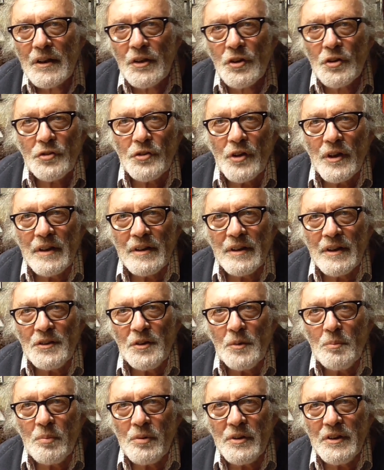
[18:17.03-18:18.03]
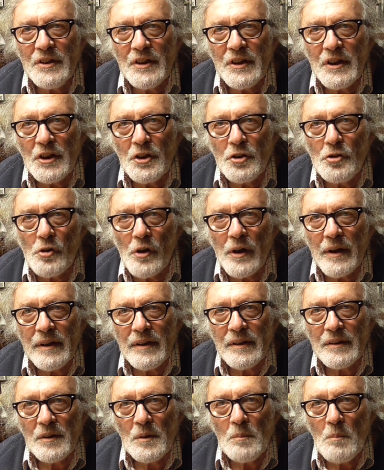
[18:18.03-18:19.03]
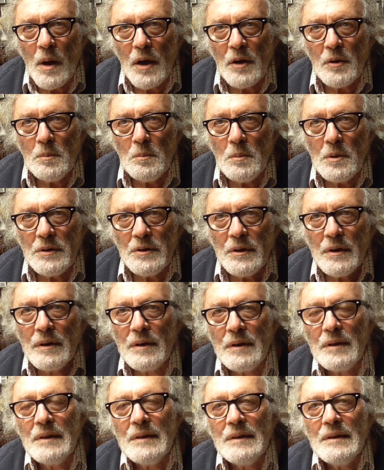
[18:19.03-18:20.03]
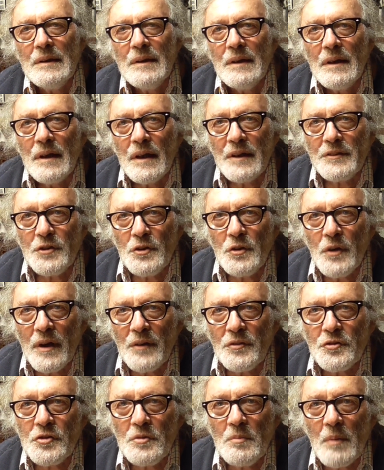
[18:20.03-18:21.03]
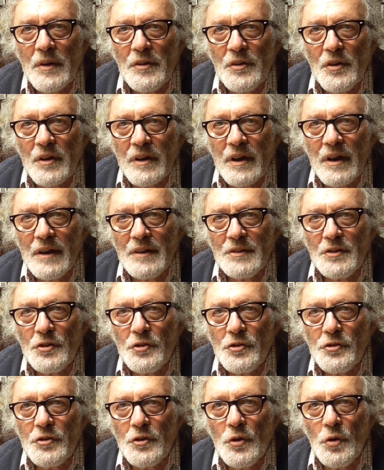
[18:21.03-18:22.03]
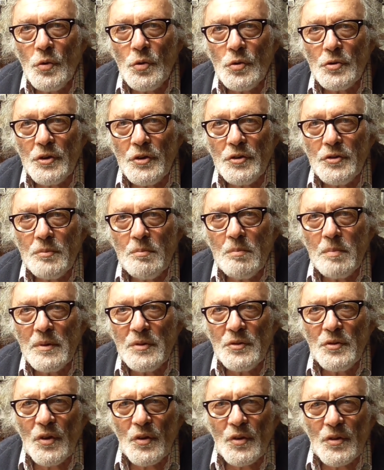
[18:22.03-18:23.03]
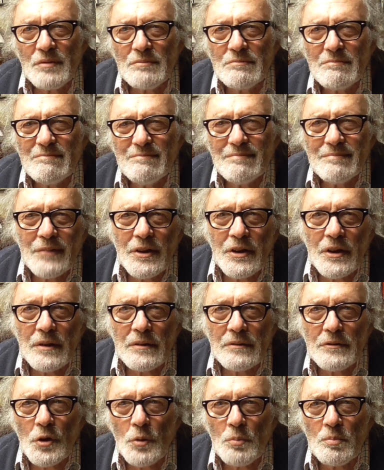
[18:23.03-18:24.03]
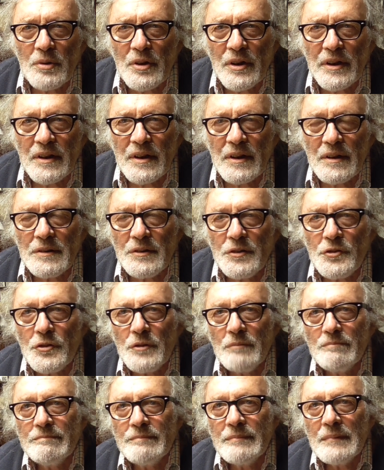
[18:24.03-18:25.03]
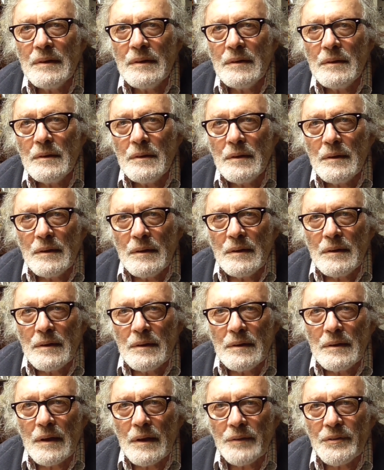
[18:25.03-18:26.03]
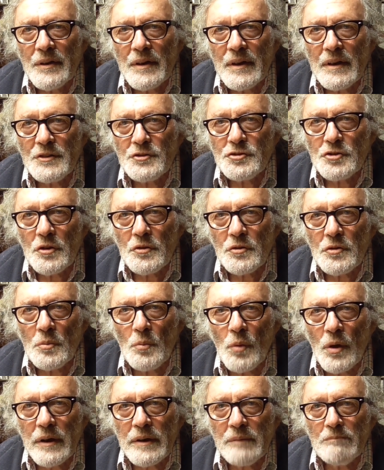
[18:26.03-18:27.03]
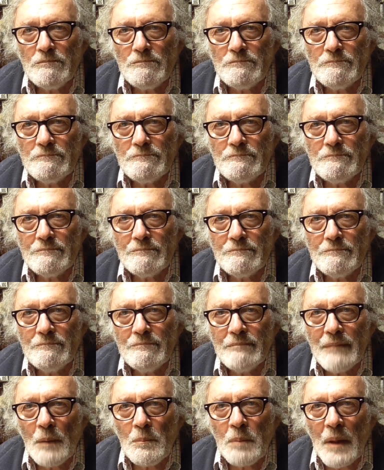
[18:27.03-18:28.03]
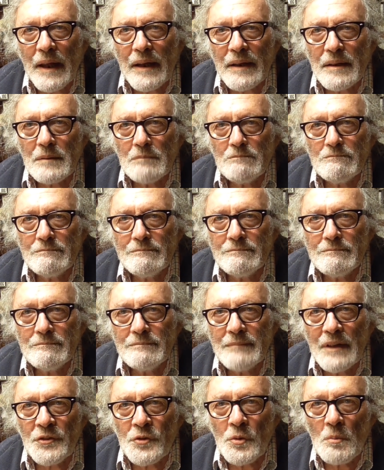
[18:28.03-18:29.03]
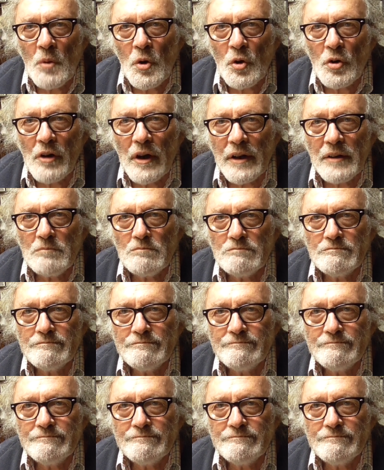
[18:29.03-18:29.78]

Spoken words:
because I can only print in grey at the moment. I do have some other colours ordered, but not, you know, not bright colours. I think I chose a white, a black, and some more grey.